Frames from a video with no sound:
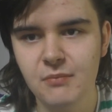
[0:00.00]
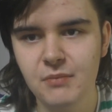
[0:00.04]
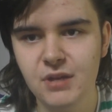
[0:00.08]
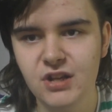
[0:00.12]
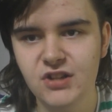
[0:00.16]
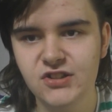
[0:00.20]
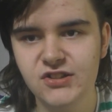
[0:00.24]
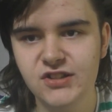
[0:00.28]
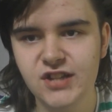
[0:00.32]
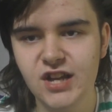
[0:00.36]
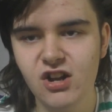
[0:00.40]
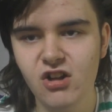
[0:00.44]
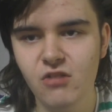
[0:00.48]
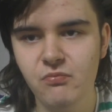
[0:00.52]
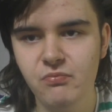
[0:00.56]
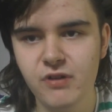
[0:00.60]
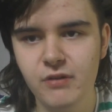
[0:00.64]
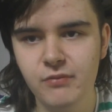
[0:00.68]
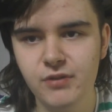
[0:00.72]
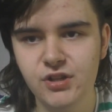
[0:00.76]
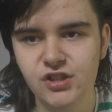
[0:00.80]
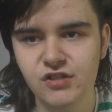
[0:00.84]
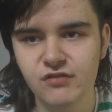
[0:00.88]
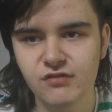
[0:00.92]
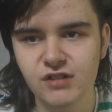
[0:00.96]
Instead, I'll
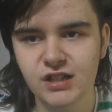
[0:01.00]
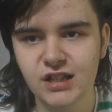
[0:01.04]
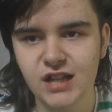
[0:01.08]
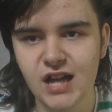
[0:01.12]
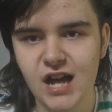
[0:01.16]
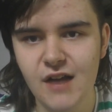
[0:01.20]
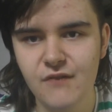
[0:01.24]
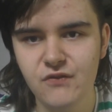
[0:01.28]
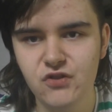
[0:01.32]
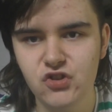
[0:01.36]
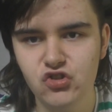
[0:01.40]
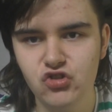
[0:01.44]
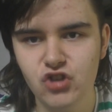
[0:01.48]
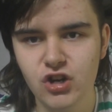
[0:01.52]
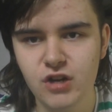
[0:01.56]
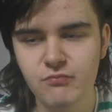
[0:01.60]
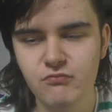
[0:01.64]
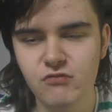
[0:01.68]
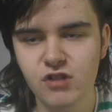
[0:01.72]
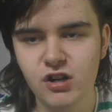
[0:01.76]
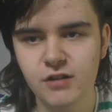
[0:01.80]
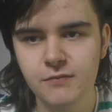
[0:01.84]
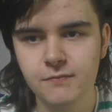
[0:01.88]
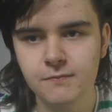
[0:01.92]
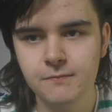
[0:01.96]
probably do a live
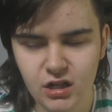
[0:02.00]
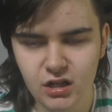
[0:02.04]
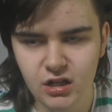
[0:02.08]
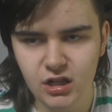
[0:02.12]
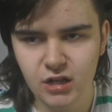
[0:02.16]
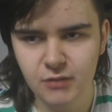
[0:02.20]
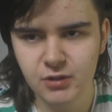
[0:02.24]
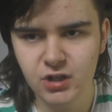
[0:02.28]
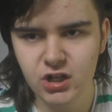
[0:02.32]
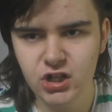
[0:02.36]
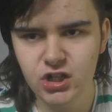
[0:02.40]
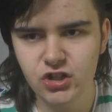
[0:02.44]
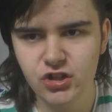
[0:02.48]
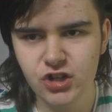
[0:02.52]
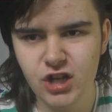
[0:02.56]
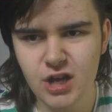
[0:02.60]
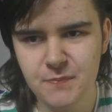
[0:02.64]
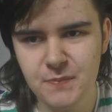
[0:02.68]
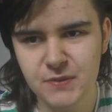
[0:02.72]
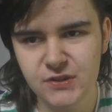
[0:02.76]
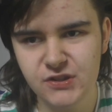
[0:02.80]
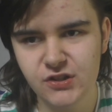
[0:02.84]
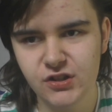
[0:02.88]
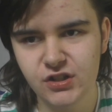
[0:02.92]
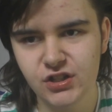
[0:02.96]
stream one. I'm gonna do
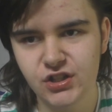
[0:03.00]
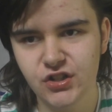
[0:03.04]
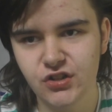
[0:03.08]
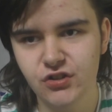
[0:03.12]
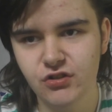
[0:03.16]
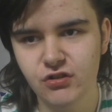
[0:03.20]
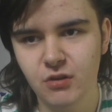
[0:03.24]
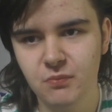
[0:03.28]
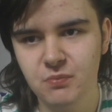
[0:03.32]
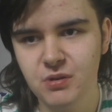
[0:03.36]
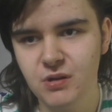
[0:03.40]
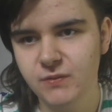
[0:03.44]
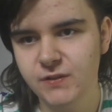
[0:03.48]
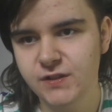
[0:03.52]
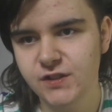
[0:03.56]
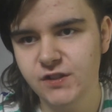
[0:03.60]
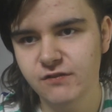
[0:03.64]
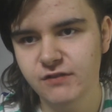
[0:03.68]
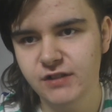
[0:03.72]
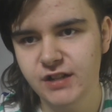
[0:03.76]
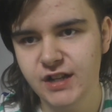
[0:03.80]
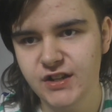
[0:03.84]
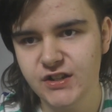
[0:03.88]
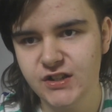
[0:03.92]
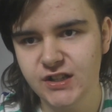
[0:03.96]
episode 2. I'll probably
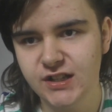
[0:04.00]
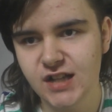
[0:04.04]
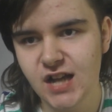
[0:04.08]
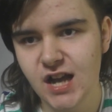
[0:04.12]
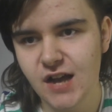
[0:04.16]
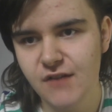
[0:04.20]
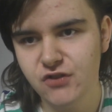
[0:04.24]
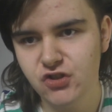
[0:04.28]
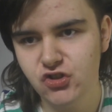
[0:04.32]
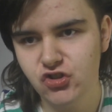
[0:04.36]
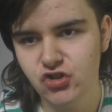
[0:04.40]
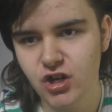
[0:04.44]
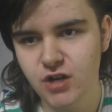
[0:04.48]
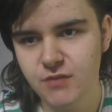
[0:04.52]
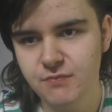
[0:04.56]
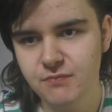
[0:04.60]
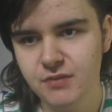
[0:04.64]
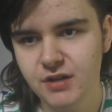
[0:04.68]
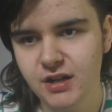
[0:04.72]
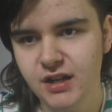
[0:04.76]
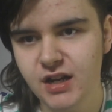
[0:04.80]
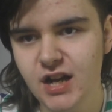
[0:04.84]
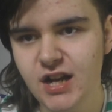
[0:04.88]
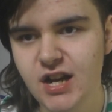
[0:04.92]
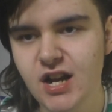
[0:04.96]
do it as a live
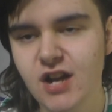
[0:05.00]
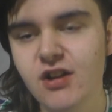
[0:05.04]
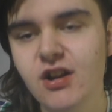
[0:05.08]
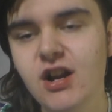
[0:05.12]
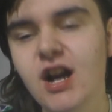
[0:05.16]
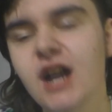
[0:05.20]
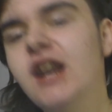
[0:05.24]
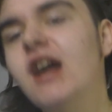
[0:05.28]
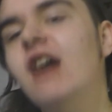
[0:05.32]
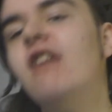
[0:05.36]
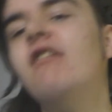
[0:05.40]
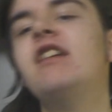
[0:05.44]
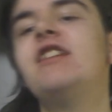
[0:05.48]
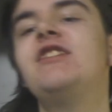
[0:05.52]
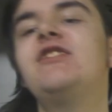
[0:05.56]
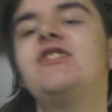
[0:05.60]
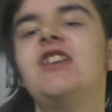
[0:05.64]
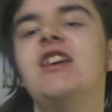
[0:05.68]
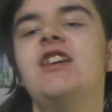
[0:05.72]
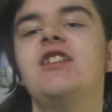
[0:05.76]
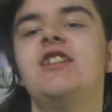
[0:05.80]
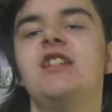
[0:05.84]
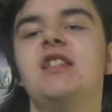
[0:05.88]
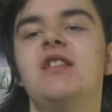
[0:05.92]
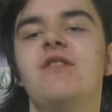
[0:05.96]
stream. And I know I
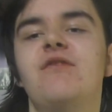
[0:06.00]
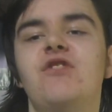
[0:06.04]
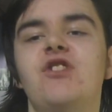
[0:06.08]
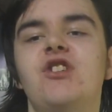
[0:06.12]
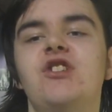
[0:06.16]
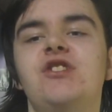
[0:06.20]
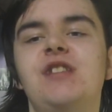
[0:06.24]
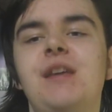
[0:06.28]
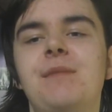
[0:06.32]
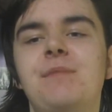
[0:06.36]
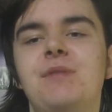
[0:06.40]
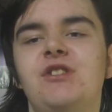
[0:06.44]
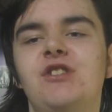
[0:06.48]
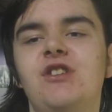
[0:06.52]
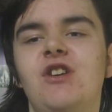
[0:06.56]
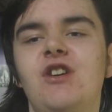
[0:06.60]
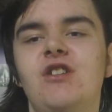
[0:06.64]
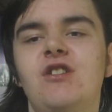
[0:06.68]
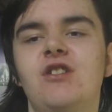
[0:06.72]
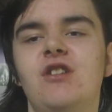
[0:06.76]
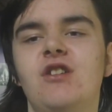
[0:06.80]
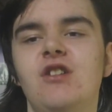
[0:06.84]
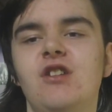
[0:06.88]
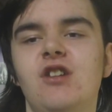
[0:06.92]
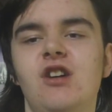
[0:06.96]
said in the first
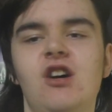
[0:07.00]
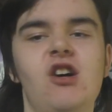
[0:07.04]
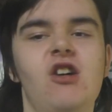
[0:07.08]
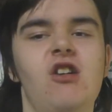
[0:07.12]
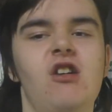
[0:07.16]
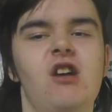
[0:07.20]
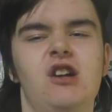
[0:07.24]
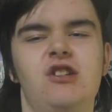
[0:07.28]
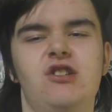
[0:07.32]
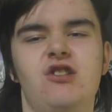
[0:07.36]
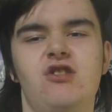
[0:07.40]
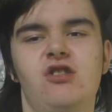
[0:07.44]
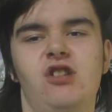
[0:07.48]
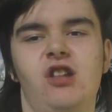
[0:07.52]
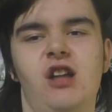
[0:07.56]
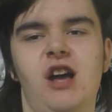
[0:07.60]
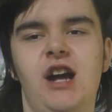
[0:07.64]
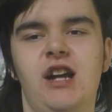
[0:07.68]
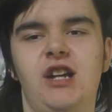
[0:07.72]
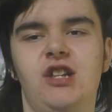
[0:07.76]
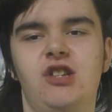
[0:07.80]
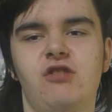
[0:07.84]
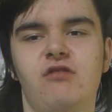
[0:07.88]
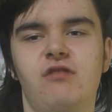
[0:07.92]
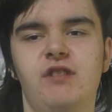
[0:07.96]
episode, oh, I don't
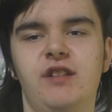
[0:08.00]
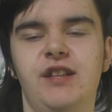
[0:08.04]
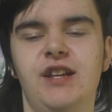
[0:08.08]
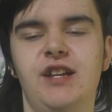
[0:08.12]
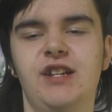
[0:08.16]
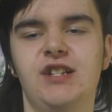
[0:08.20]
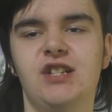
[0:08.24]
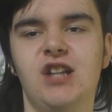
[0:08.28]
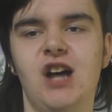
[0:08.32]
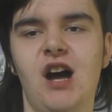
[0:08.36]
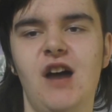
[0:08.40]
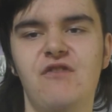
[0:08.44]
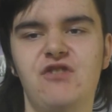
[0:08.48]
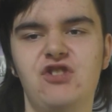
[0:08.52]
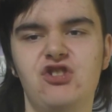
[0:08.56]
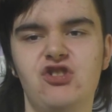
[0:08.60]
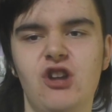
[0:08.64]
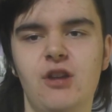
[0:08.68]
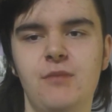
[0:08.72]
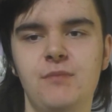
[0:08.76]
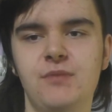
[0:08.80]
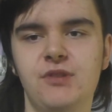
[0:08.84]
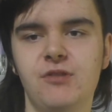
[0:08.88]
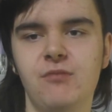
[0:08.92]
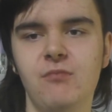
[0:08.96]
like doing these live
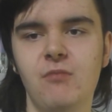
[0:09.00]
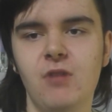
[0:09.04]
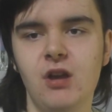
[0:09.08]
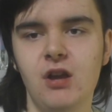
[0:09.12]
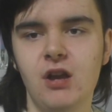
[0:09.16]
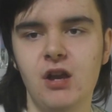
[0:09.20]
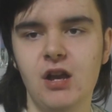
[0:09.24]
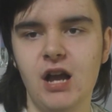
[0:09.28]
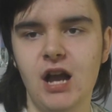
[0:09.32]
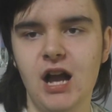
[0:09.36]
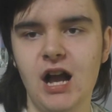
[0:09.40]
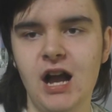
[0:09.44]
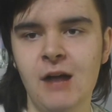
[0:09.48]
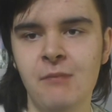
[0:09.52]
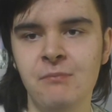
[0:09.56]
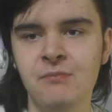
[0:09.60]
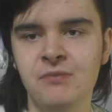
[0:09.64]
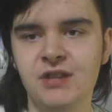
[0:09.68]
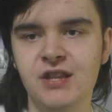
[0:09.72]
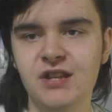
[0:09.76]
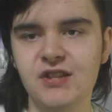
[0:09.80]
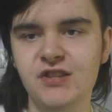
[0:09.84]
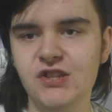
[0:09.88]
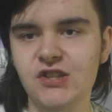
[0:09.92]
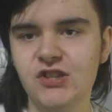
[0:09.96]
streams.
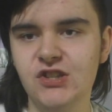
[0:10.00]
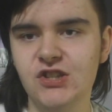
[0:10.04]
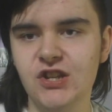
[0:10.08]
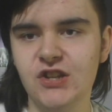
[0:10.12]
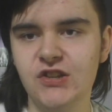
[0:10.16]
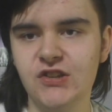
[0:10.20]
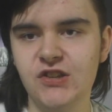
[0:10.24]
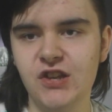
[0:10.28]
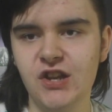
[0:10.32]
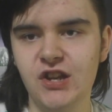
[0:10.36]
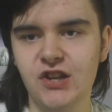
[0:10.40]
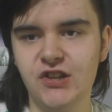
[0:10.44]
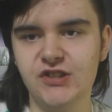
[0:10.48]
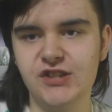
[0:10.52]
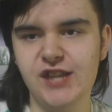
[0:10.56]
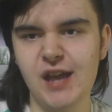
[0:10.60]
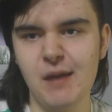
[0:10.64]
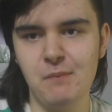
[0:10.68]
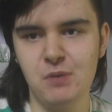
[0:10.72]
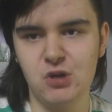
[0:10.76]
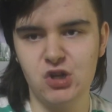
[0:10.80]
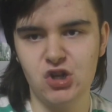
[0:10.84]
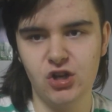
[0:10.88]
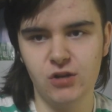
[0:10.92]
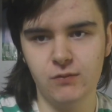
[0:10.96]
This is just an
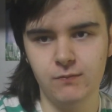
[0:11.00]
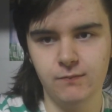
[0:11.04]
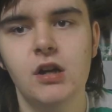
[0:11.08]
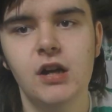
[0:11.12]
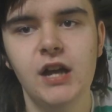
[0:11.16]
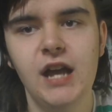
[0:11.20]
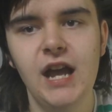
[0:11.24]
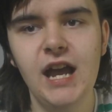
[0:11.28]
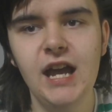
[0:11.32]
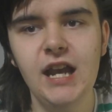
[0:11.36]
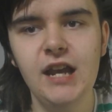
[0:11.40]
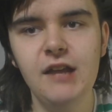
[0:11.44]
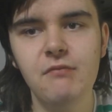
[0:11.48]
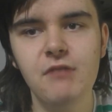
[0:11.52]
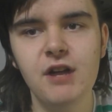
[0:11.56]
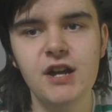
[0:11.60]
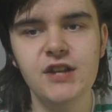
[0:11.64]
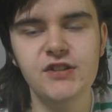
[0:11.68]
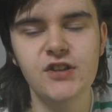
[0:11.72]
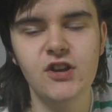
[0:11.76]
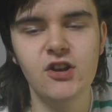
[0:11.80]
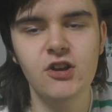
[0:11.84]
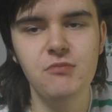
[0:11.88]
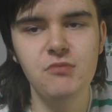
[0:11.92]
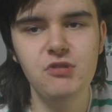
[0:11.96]
exception.
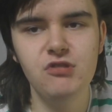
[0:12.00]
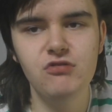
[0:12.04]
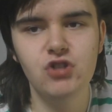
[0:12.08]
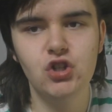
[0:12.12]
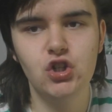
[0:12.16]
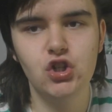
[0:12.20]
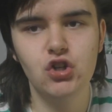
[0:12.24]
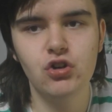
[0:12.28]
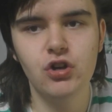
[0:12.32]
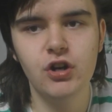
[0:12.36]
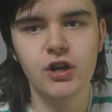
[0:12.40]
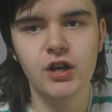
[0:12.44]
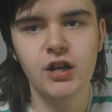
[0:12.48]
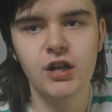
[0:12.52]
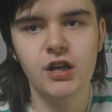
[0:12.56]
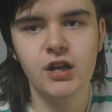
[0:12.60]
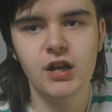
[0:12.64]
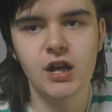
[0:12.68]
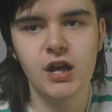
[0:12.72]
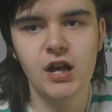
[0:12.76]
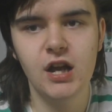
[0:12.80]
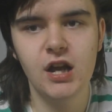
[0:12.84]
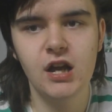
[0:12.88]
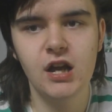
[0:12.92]
Anyways, I hope you enjoy.